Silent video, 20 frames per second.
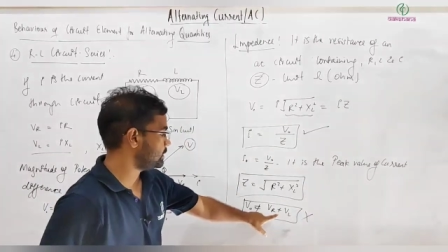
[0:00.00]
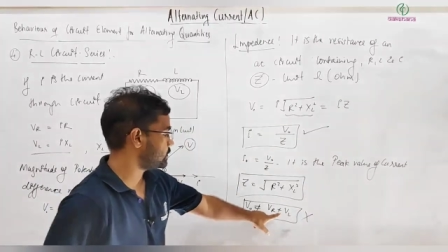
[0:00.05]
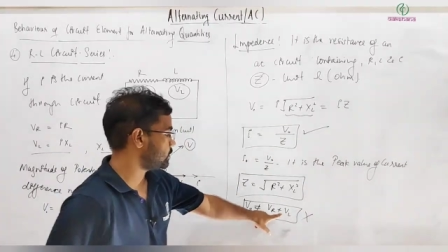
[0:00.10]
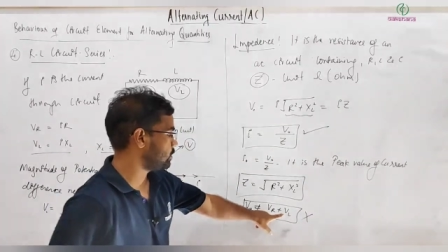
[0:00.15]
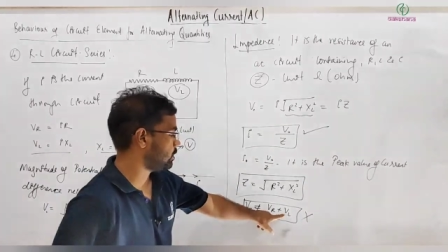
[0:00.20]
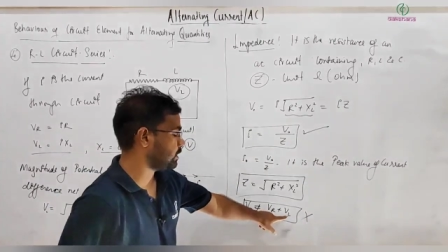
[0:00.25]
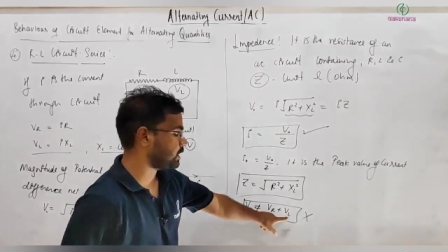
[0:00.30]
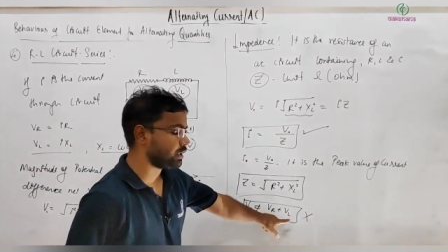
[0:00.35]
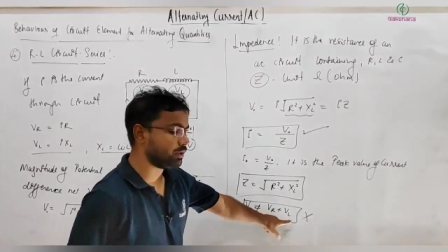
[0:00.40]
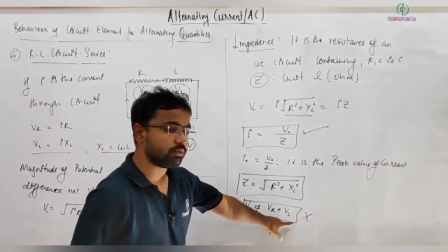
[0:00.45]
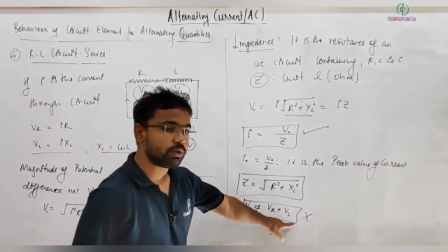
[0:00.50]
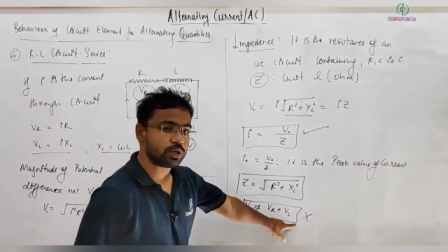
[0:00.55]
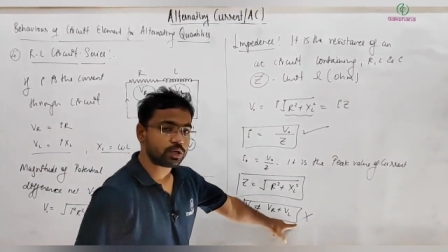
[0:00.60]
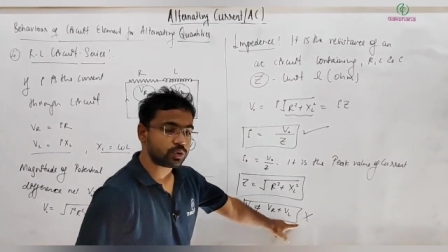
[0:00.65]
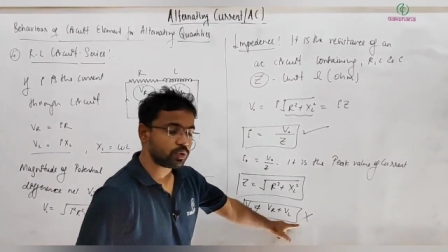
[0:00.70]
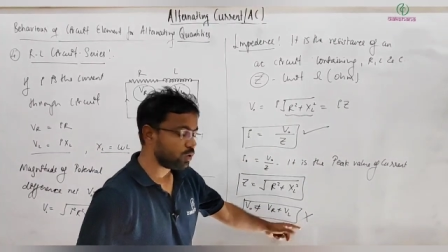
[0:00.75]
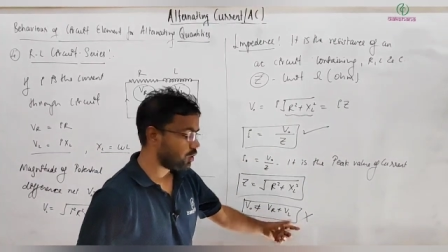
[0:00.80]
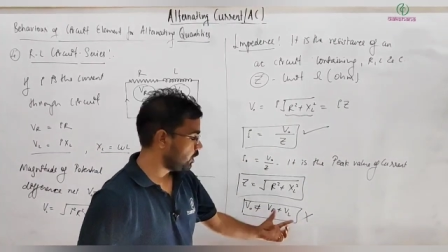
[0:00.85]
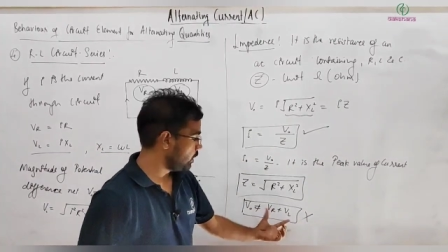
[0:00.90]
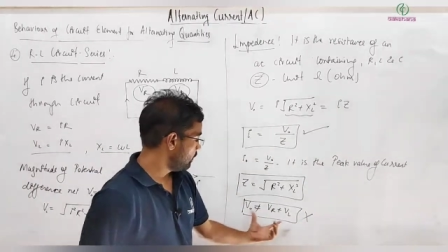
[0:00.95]
is not equal
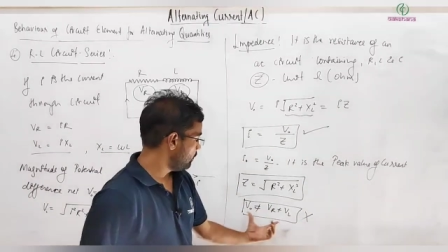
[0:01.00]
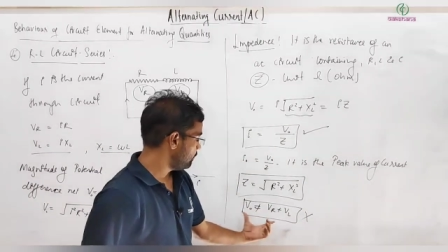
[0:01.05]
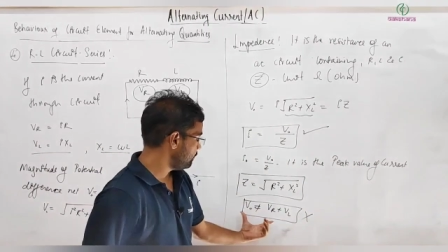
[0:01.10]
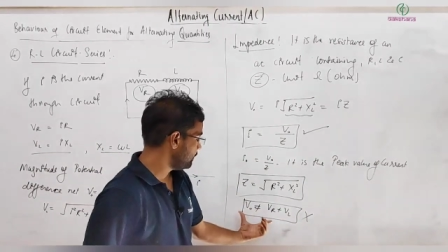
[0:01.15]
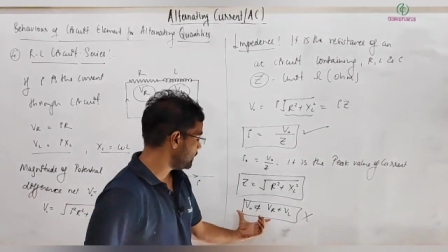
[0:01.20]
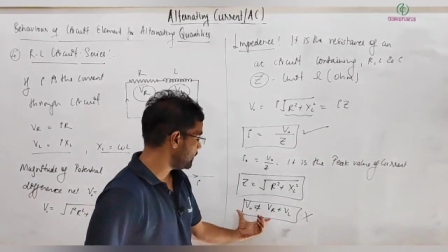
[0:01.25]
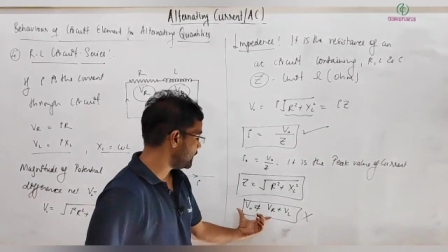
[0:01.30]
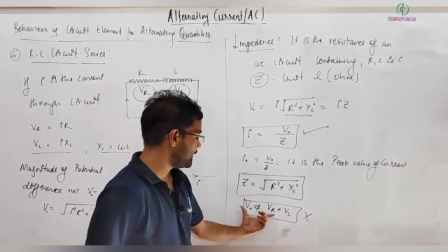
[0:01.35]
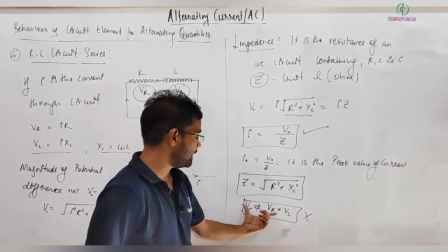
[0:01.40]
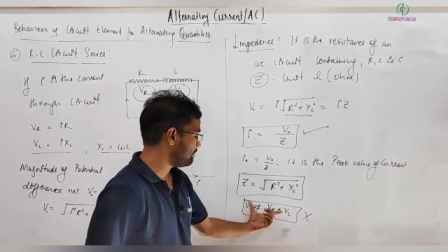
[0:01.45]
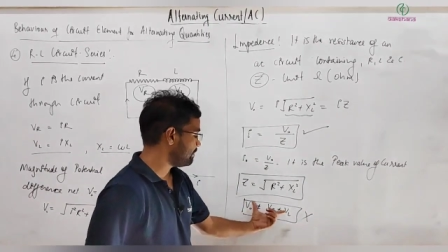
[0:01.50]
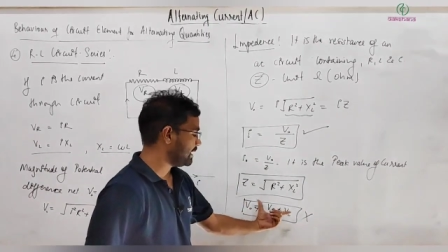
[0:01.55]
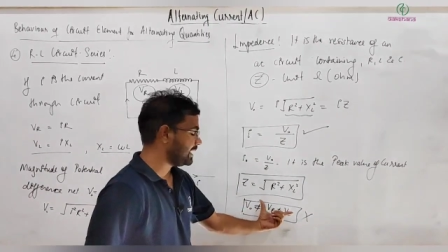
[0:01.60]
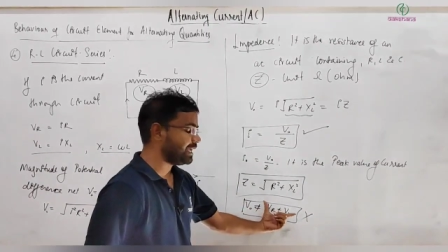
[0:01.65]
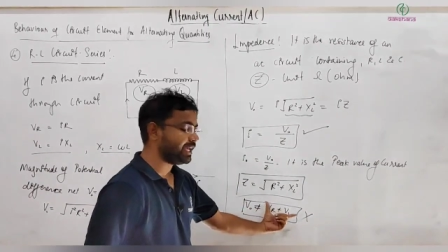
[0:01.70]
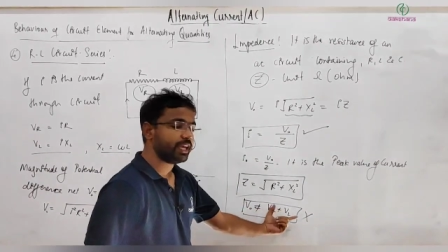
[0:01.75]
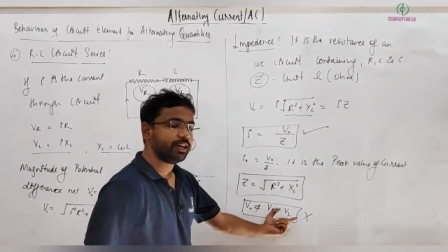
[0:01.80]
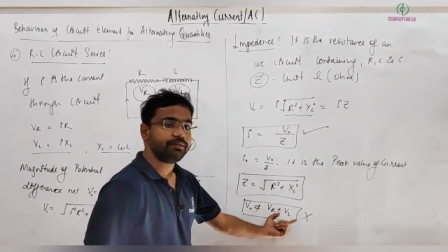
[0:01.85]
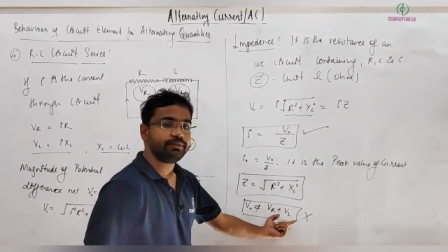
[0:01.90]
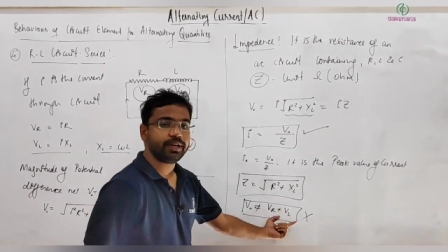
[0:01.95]
to, we can't apply
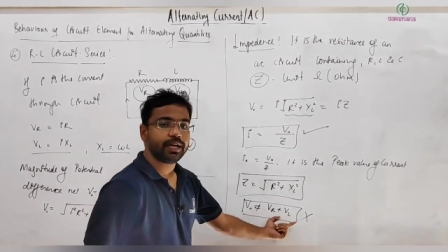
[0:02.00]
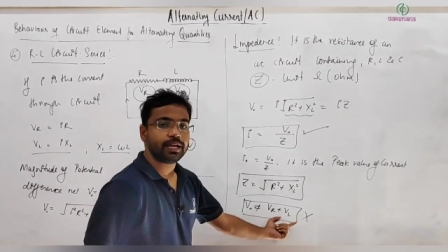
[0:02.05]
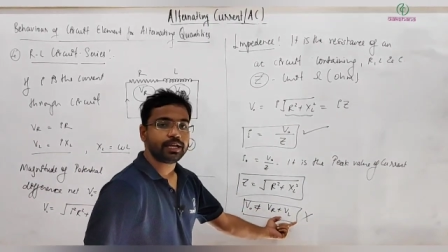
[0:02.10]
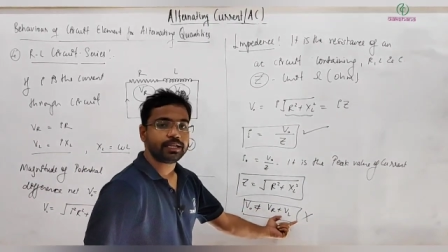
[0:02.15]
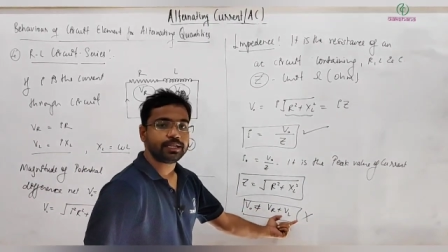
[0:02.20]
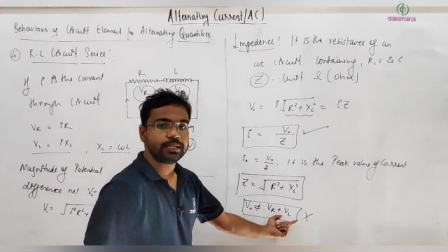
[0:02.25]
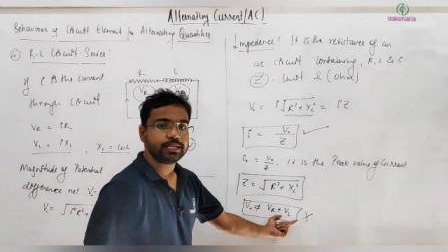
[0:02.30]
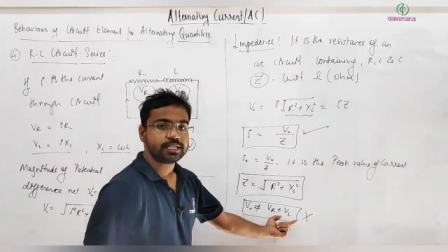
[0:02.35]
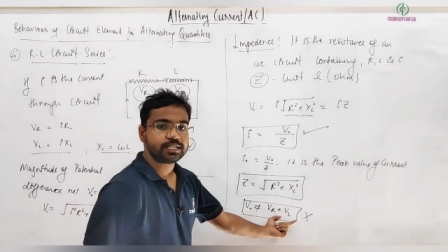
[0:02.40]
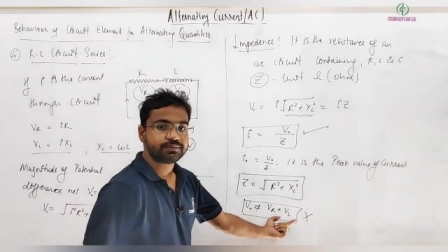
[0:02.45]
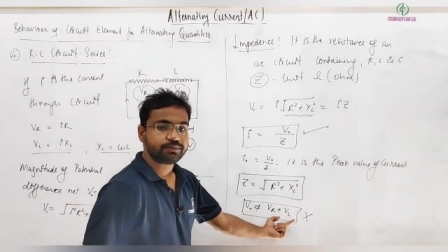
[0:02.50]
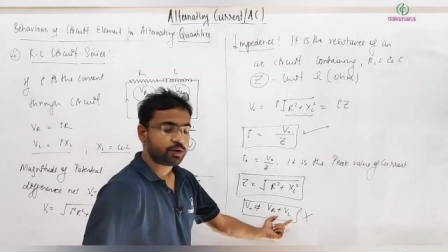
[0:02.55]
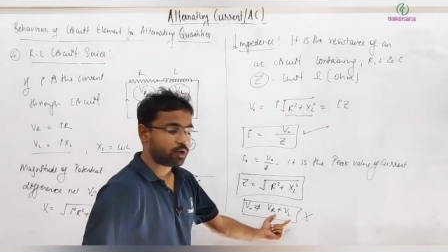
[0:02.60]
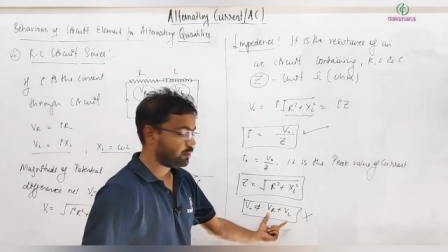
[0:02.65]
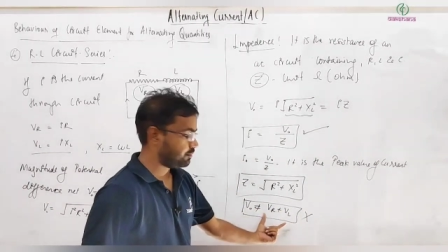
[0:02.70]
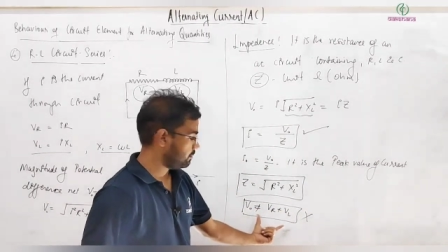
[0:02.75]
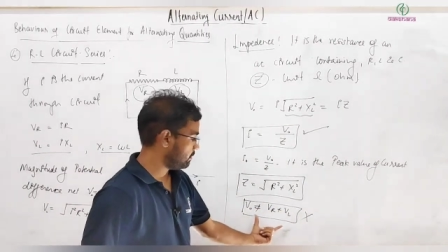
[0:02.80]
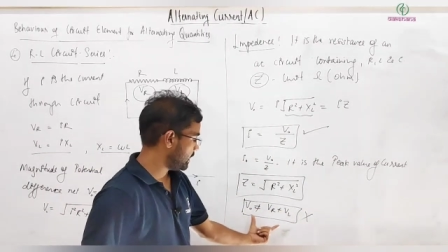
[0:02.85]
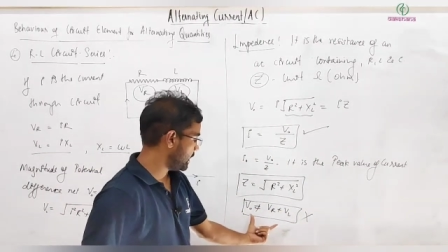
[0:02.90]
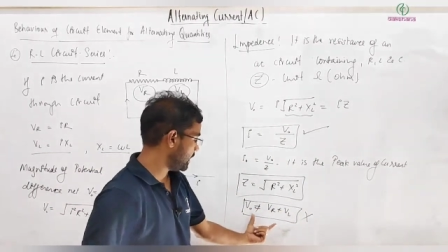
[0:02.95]
KVL in this form.